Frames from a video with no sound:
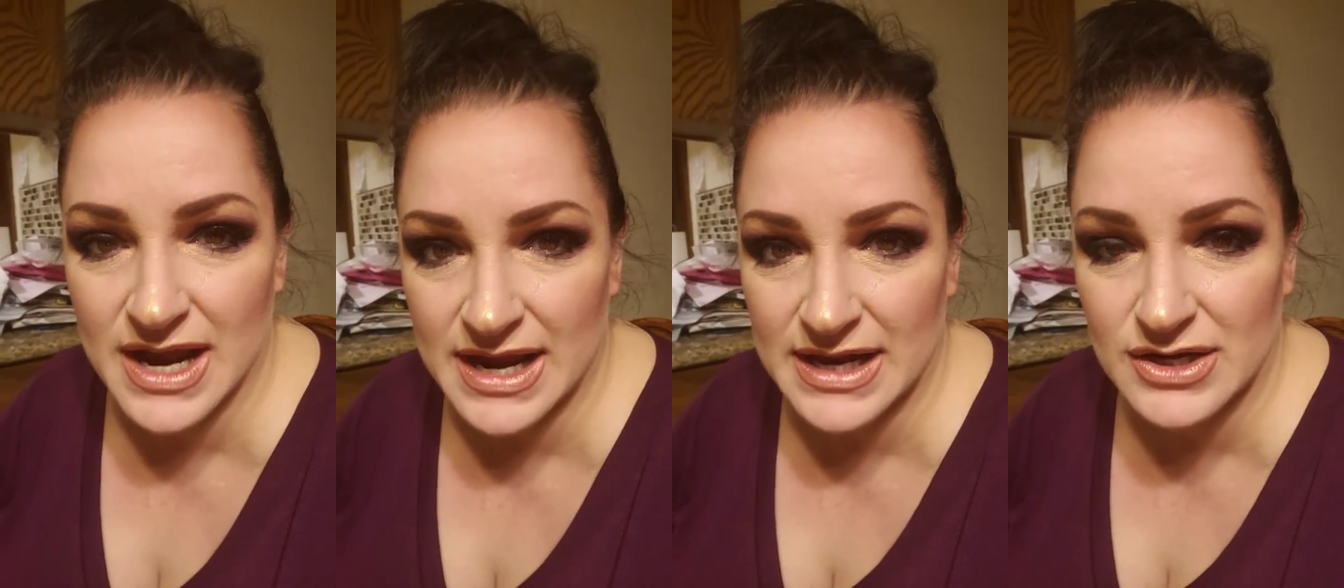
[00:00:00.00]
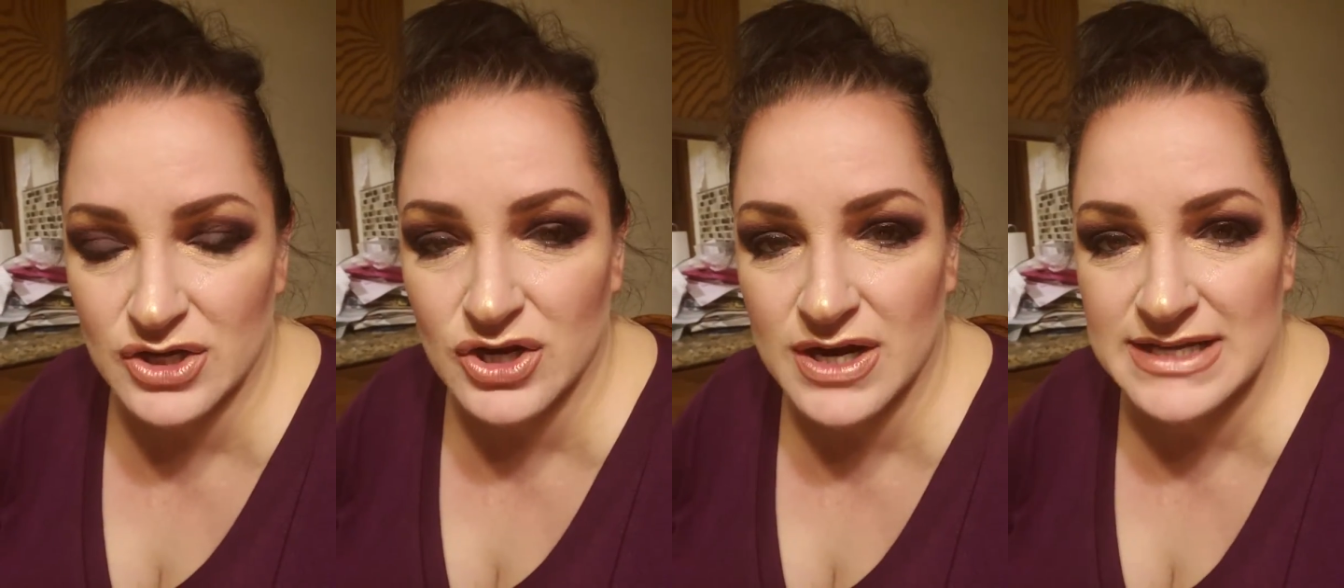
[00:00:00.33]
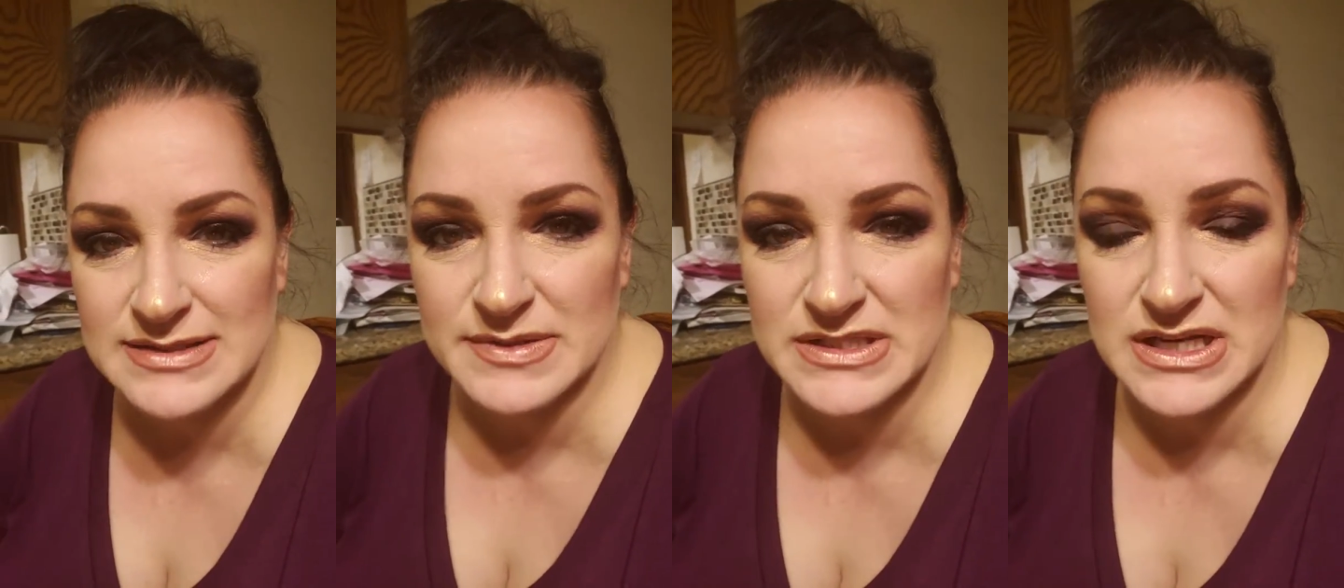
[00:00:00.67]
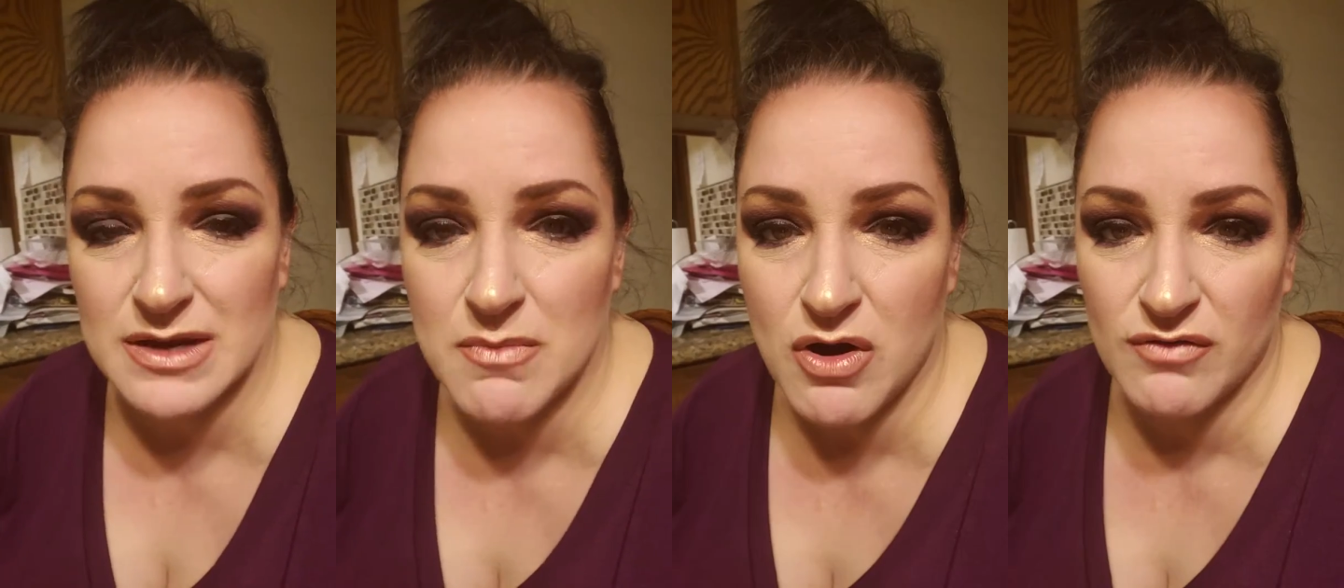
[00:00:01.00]
and her husband to
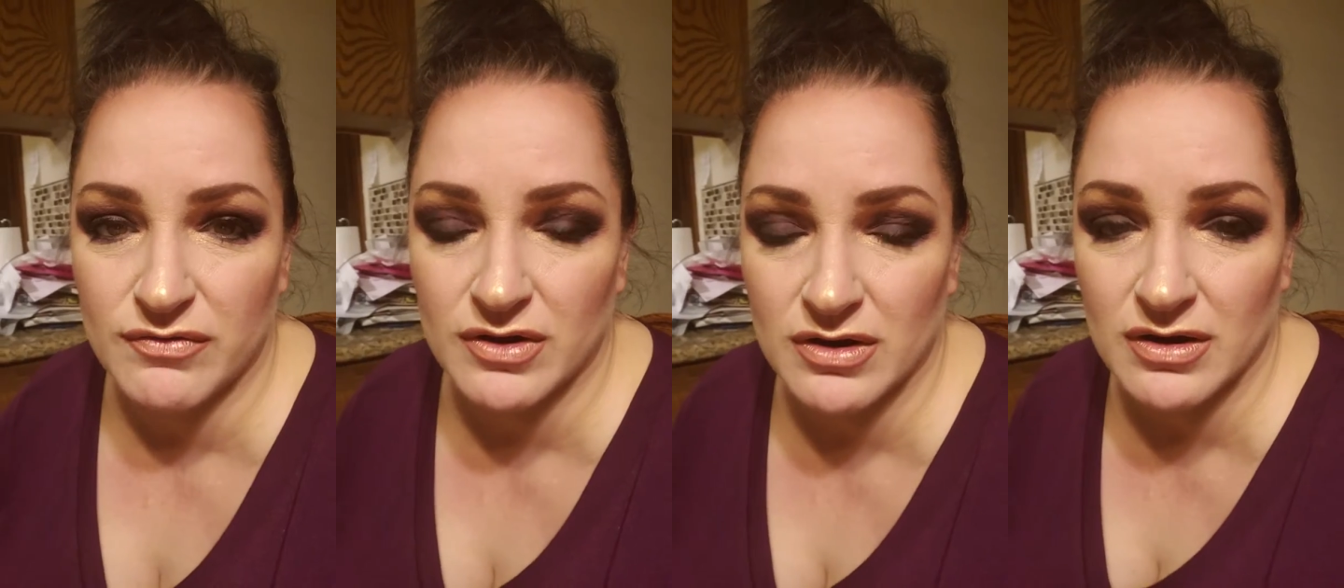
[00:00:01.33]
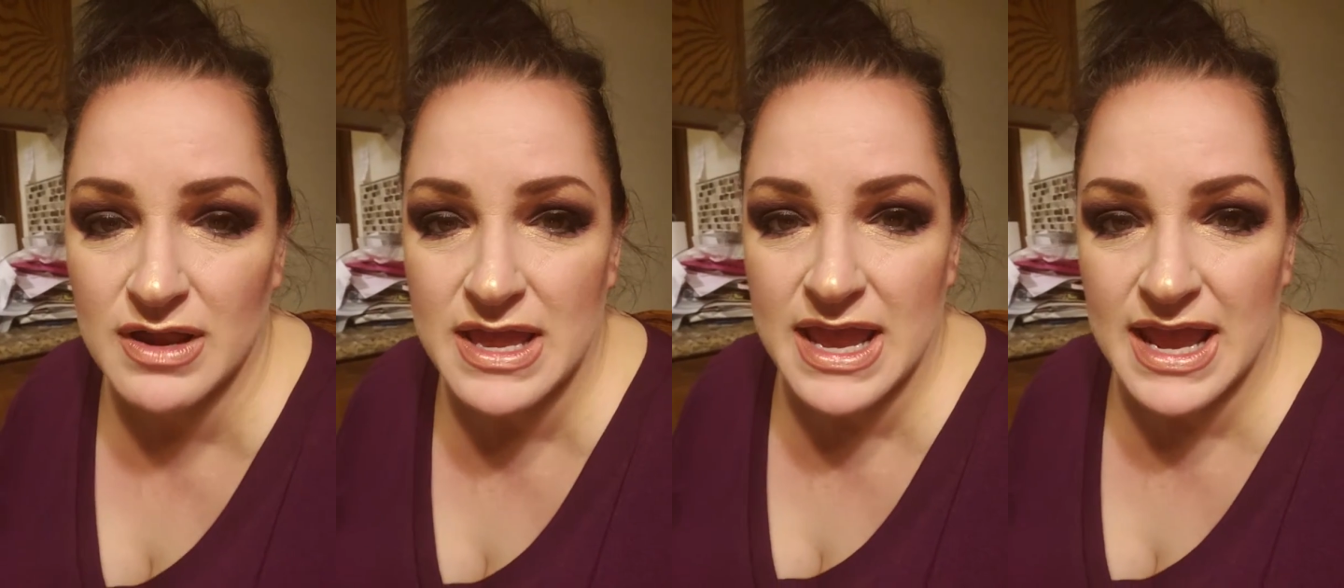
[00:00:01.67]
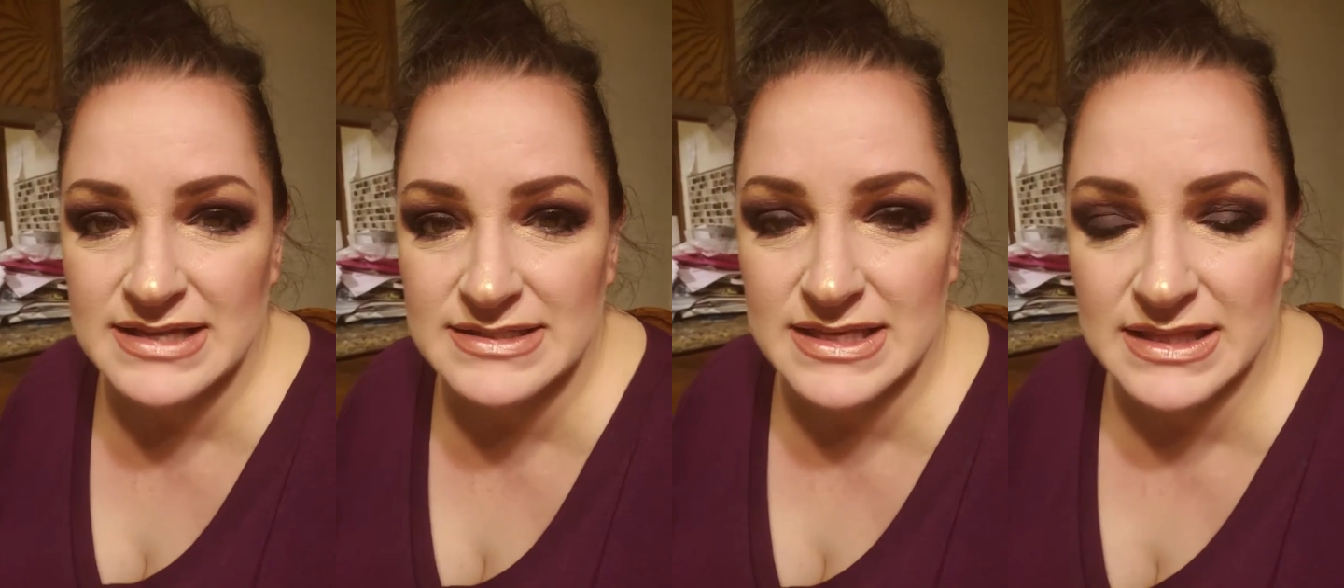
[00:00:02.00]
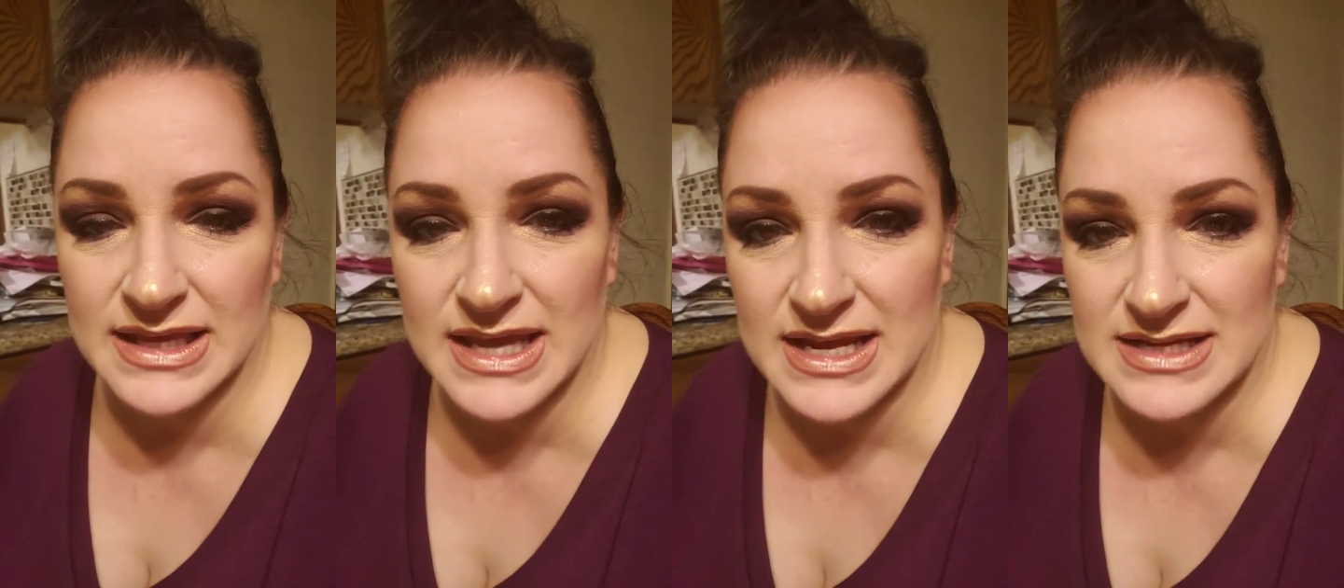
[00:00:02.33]
come over and see
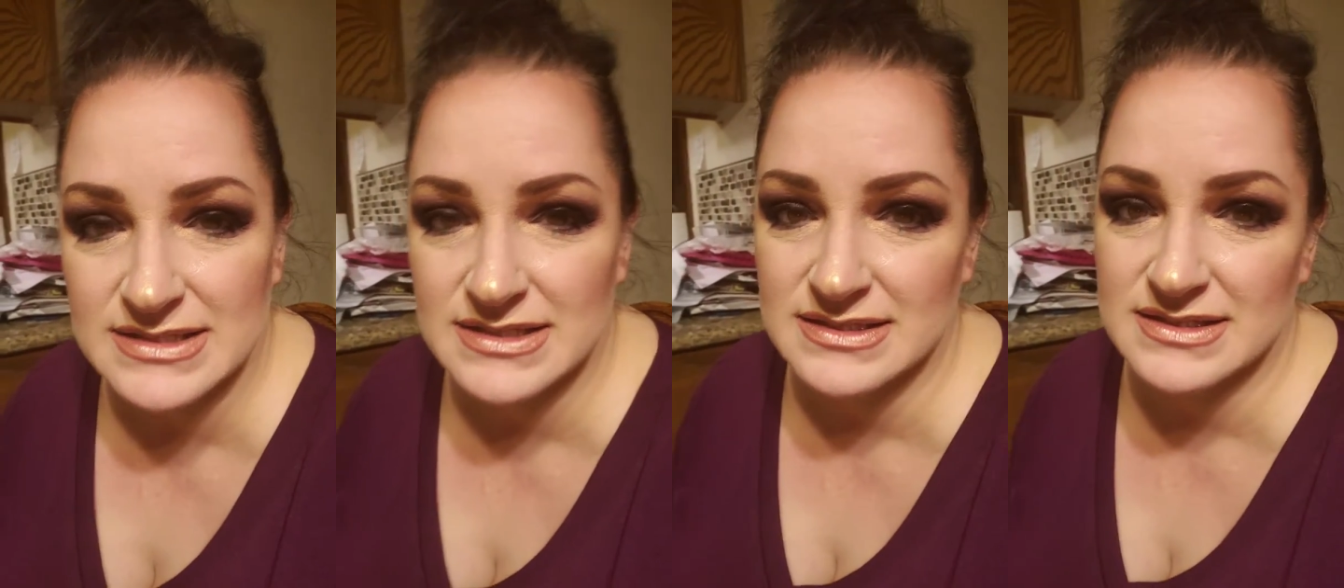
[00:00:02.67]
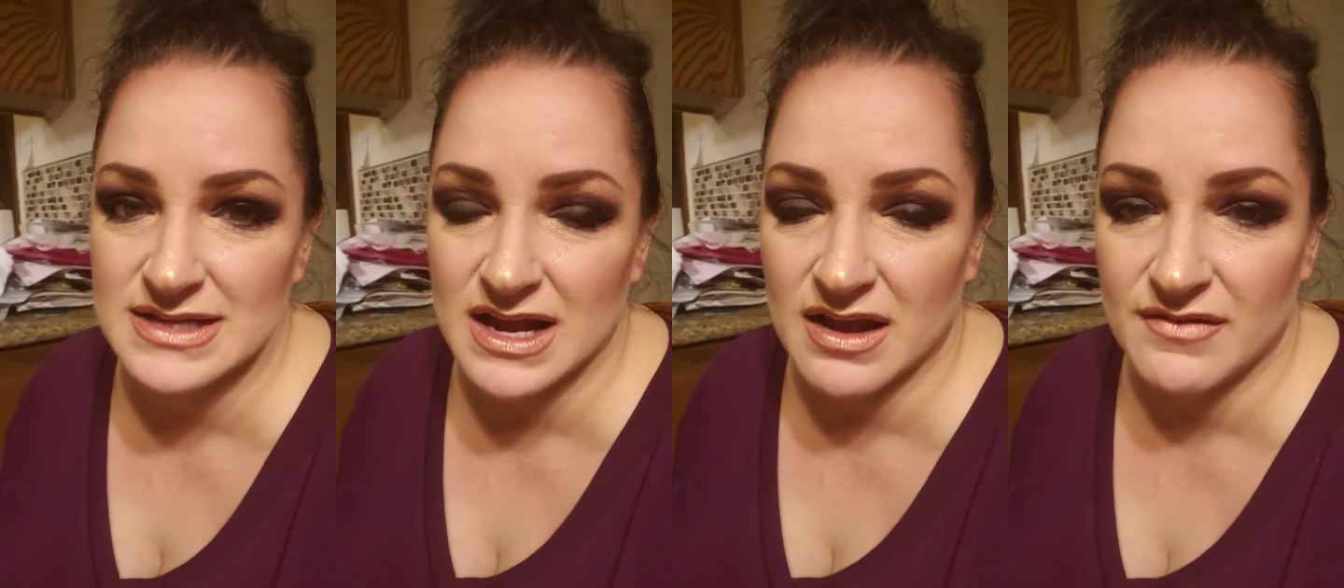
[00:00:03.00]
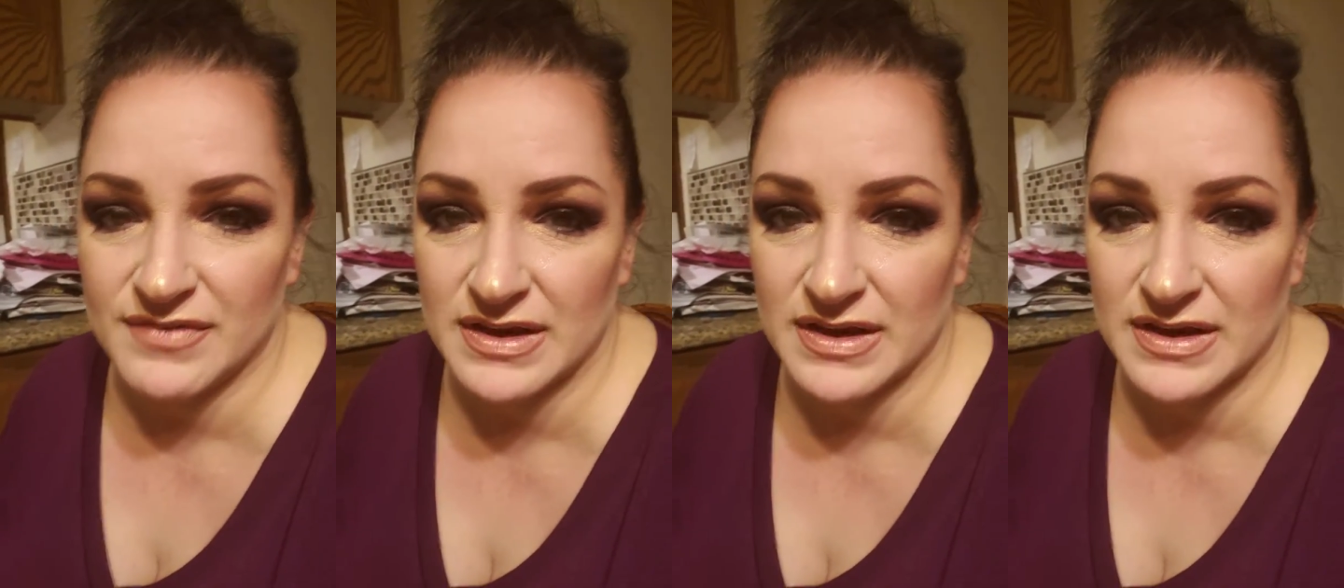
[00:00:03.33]
the kids and stuff,